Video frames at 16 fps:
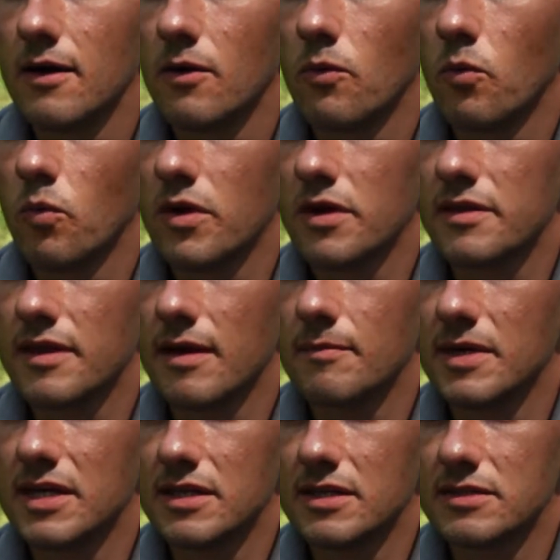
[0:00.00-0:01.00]
one of them
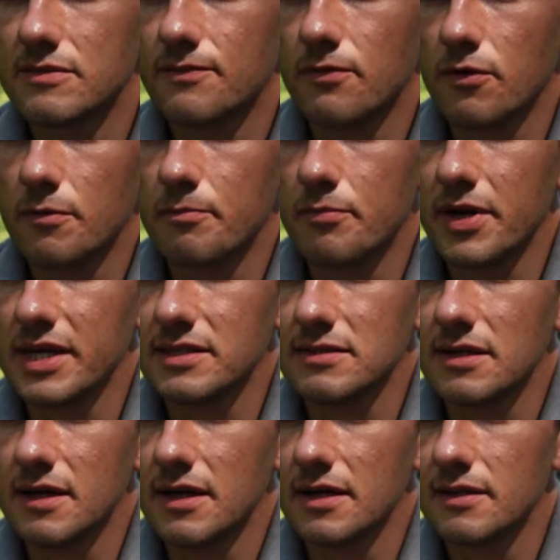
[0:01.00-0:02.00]
is for
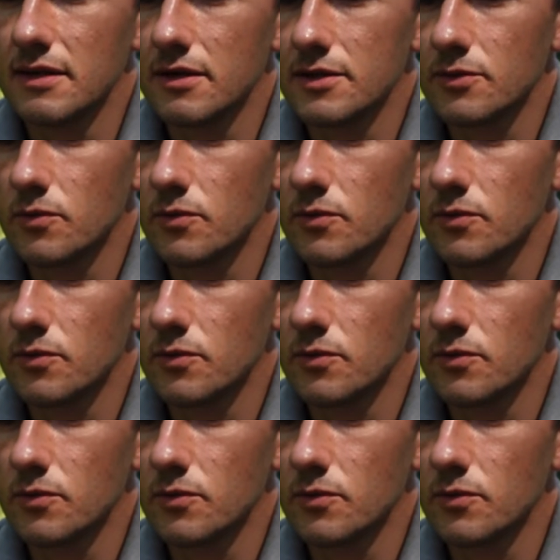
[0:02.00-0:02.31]
Presta and the other